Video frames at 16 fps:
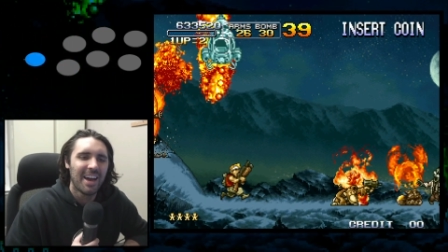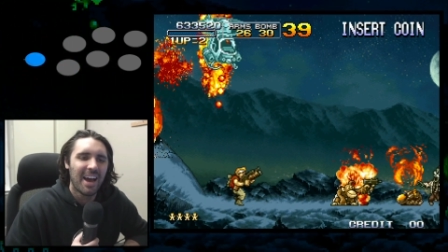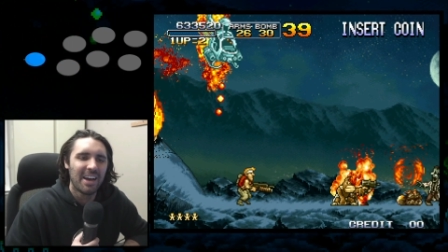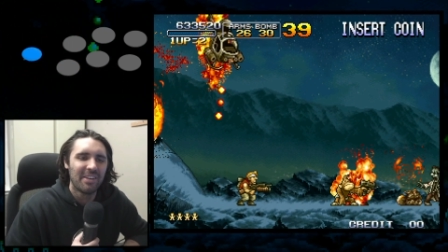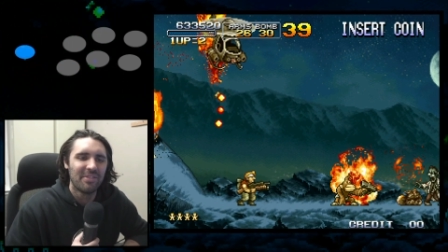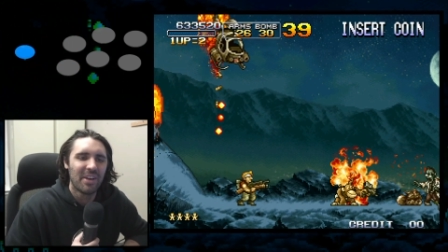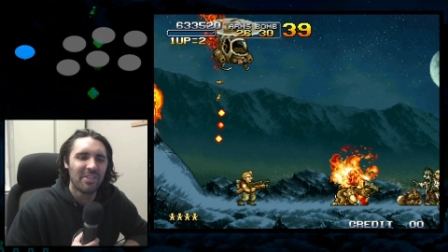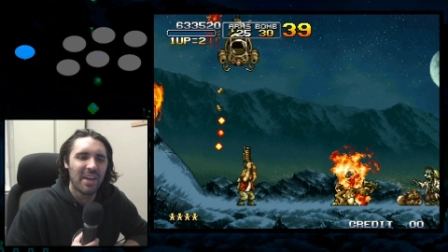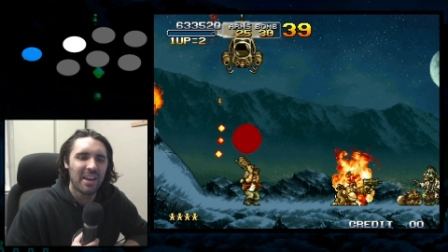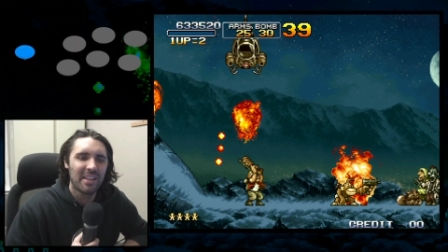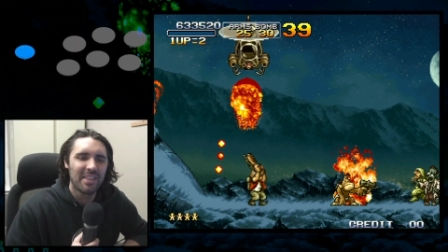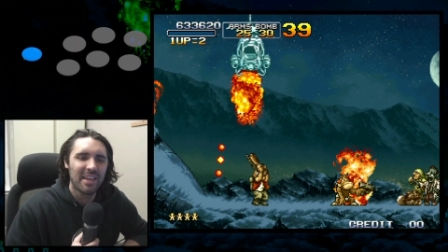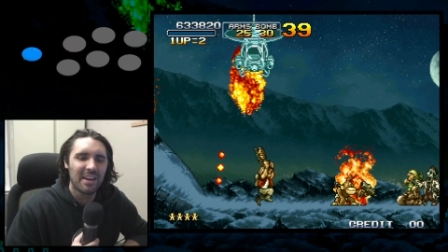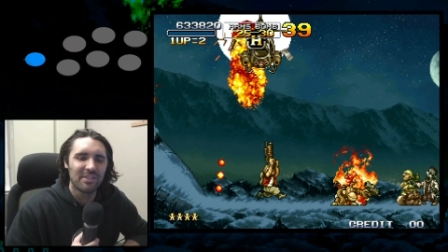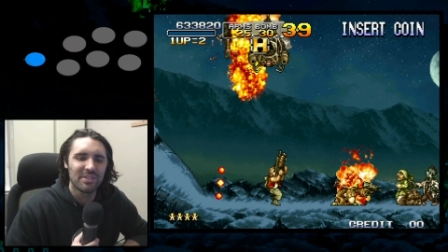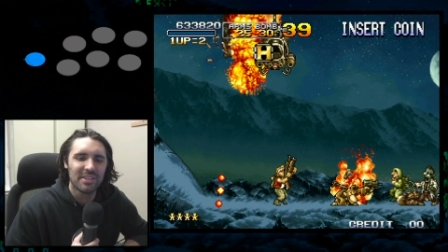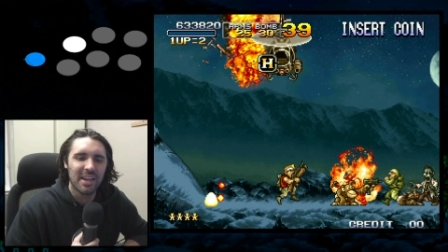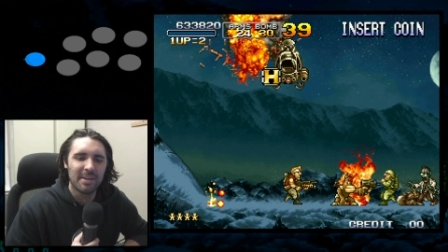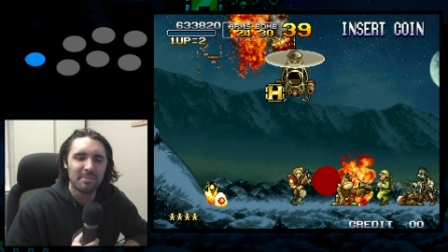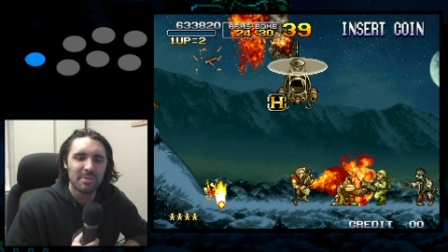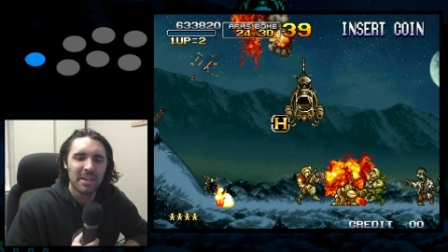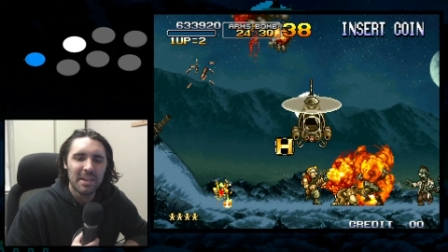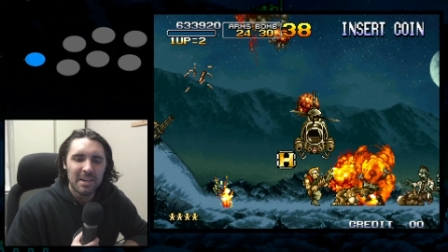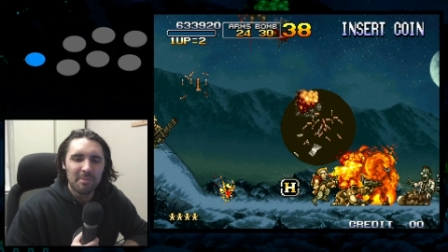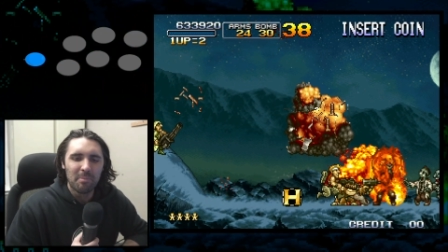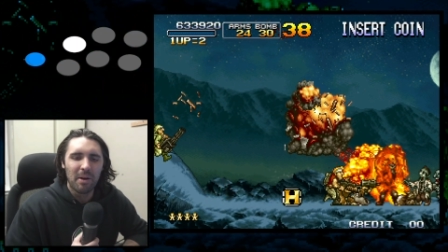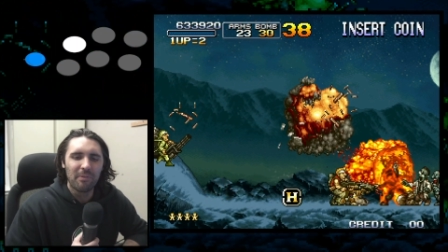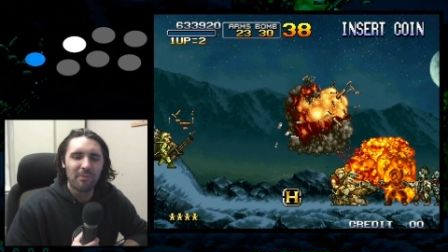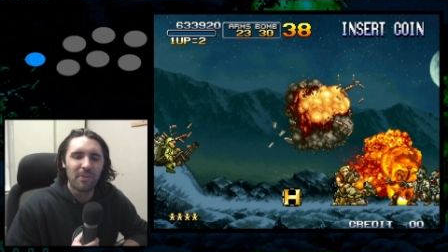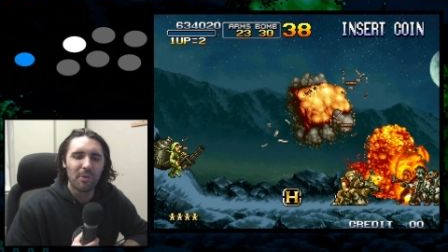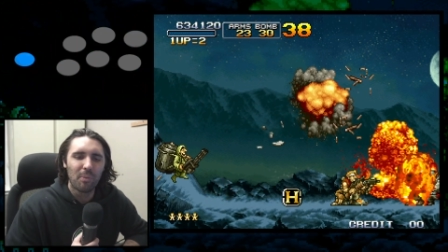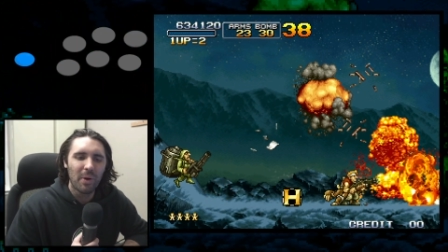I've done that a thousand times. But
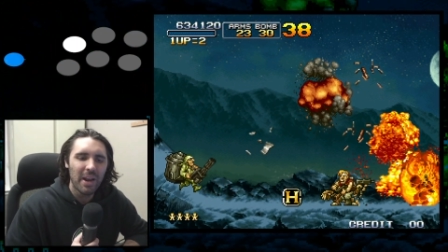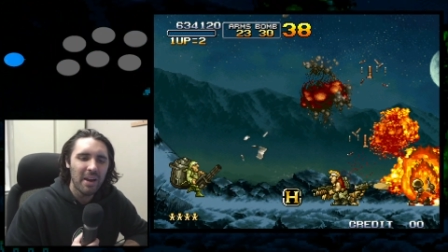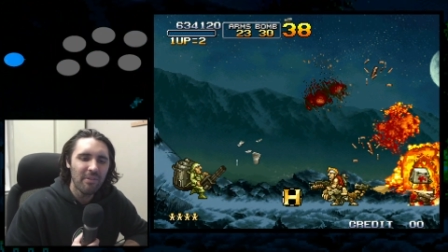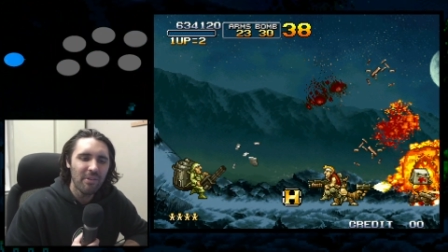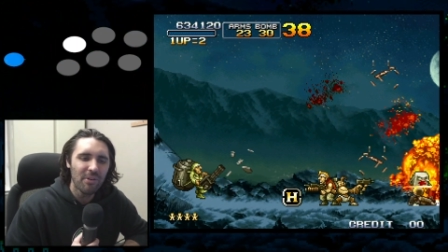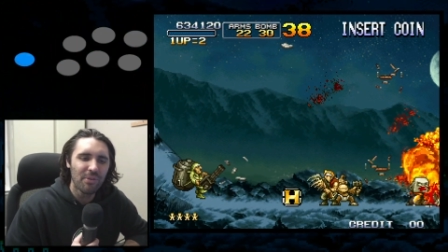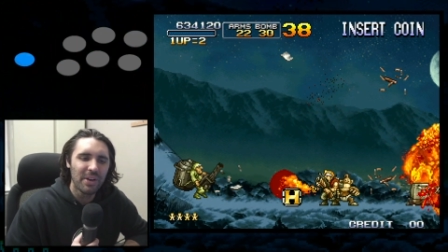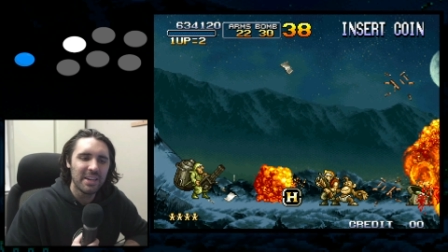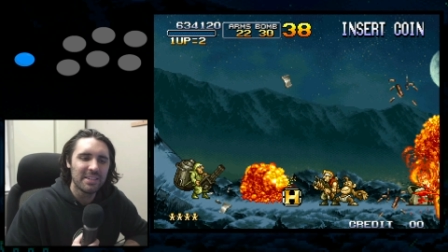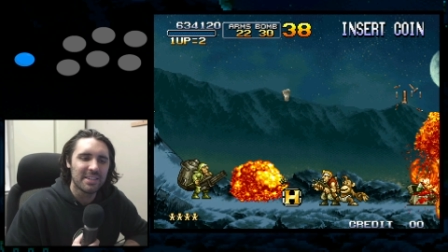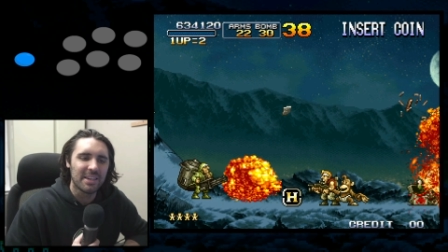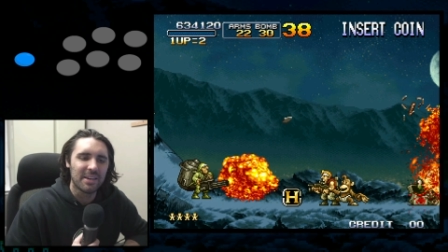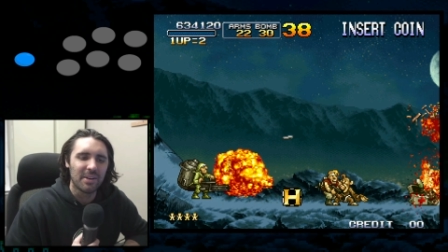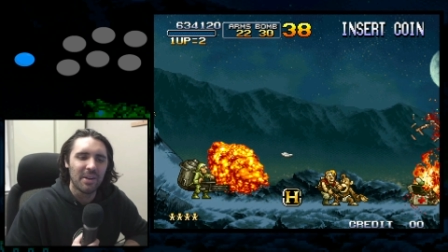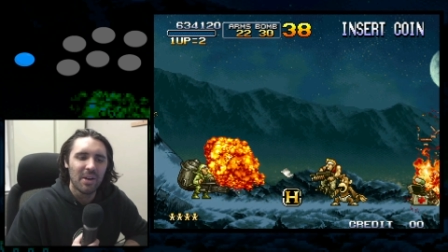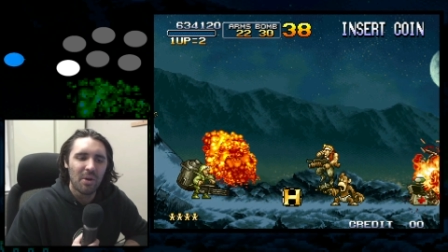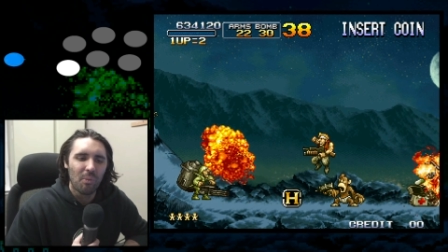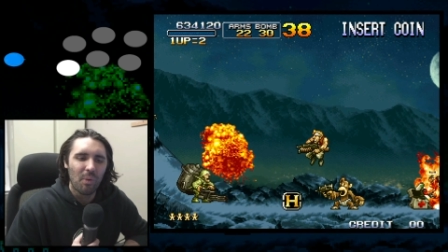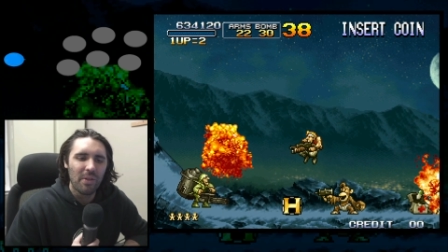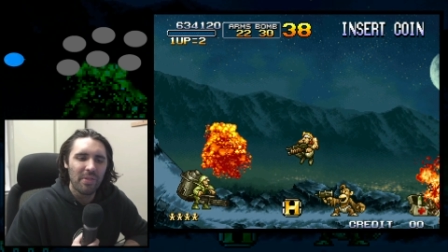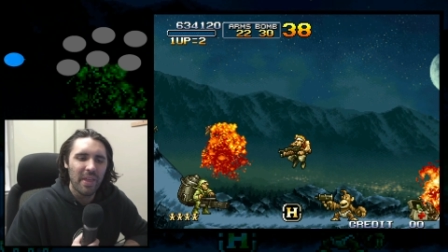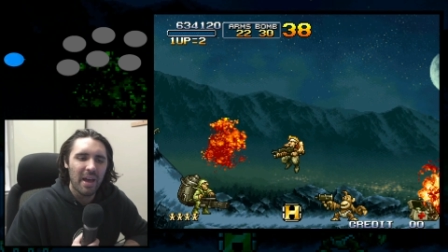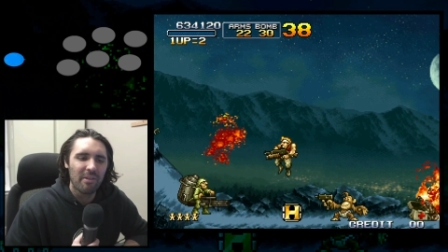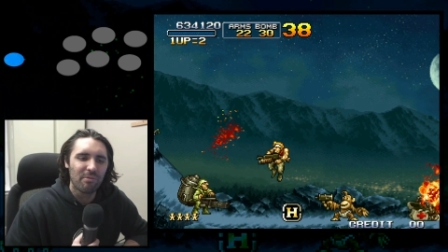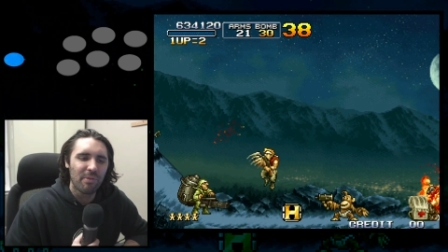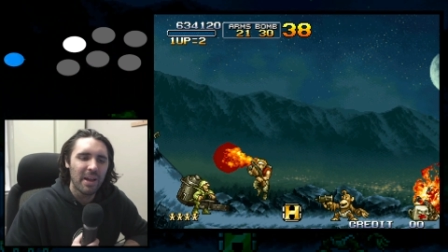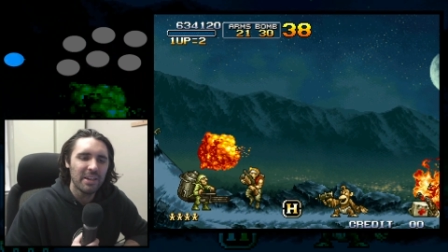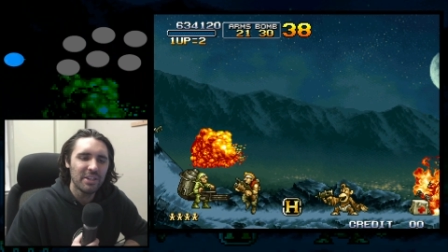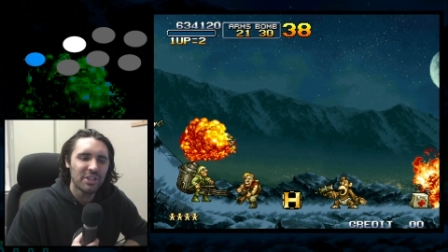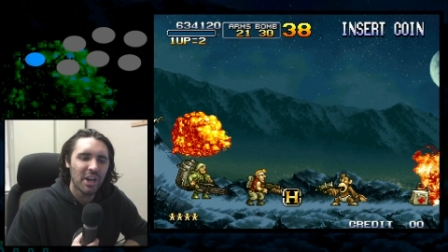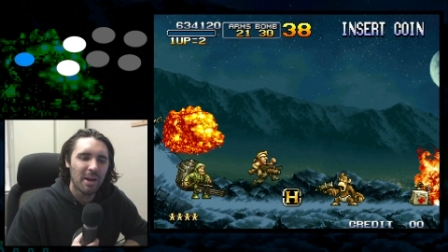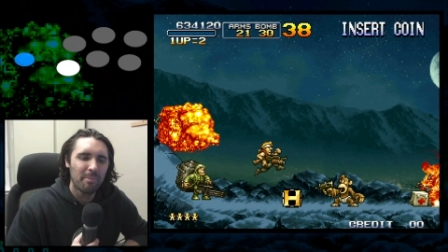for whatever reason, when that
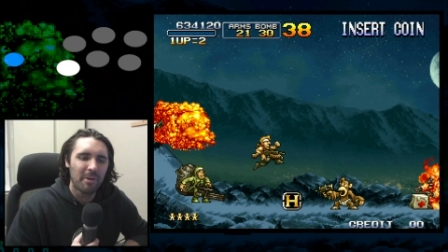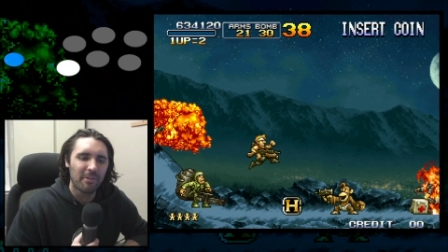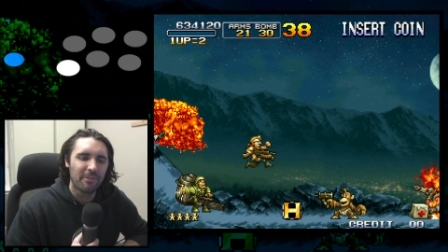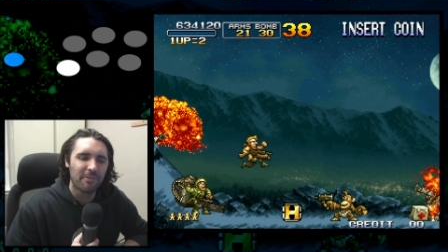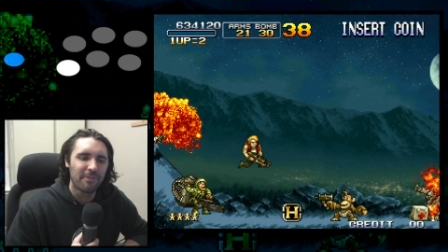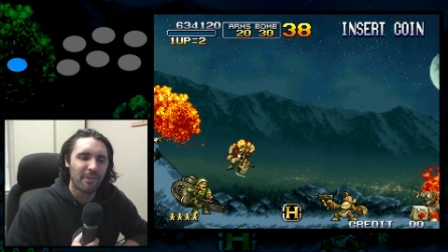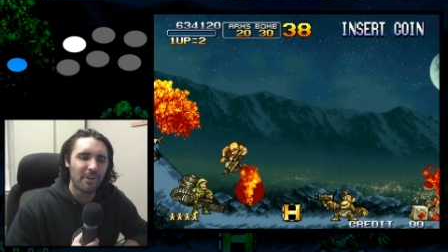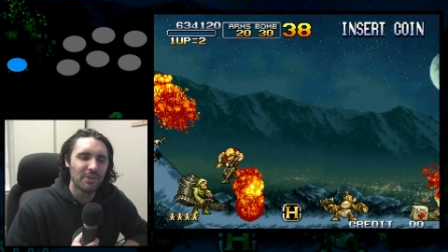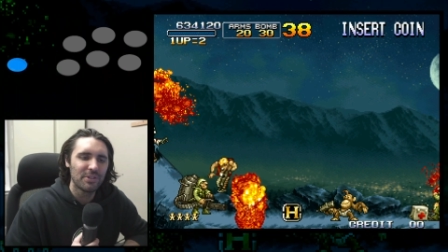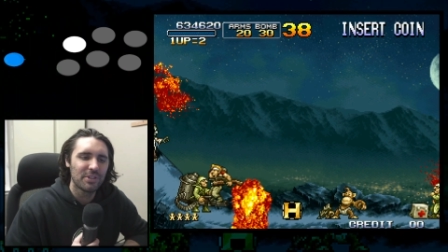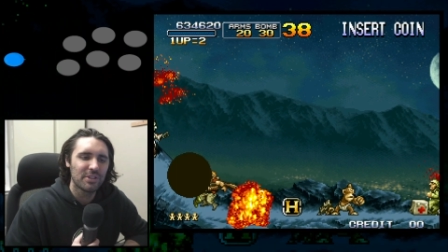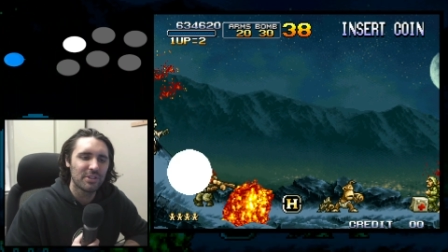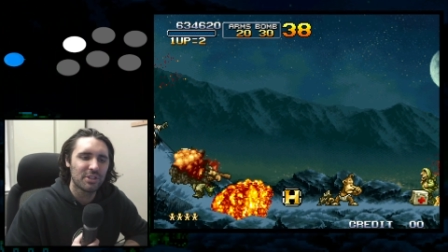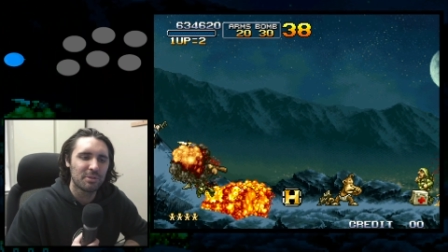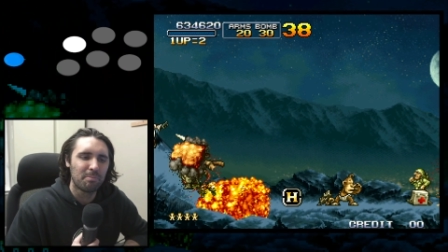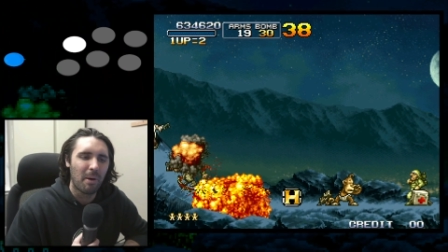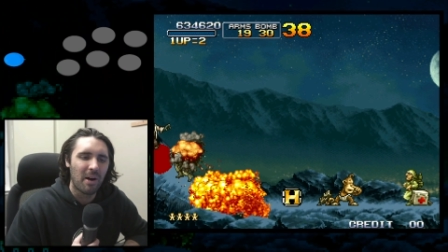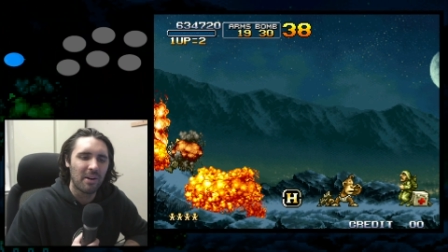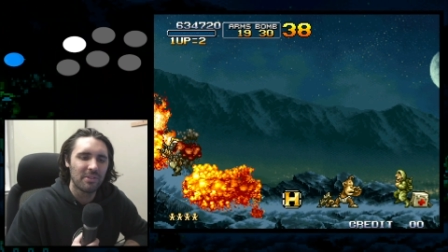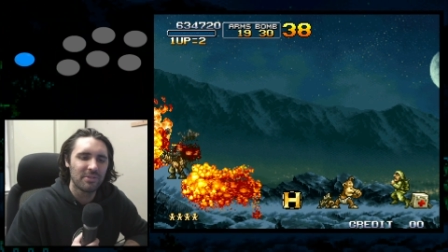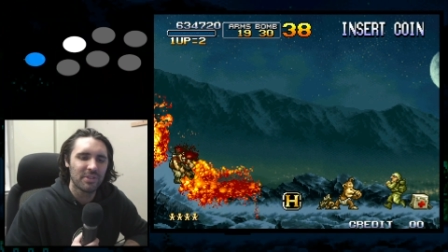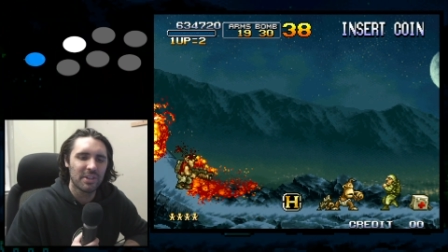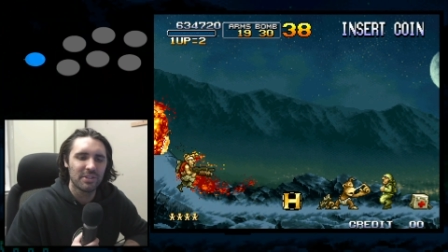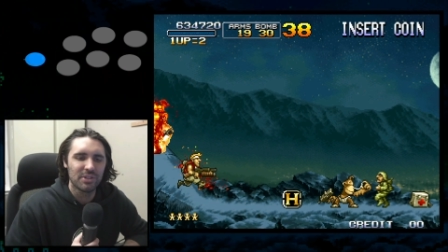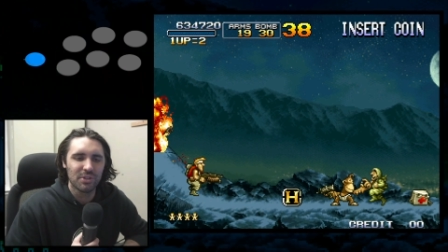red chopper first spawns on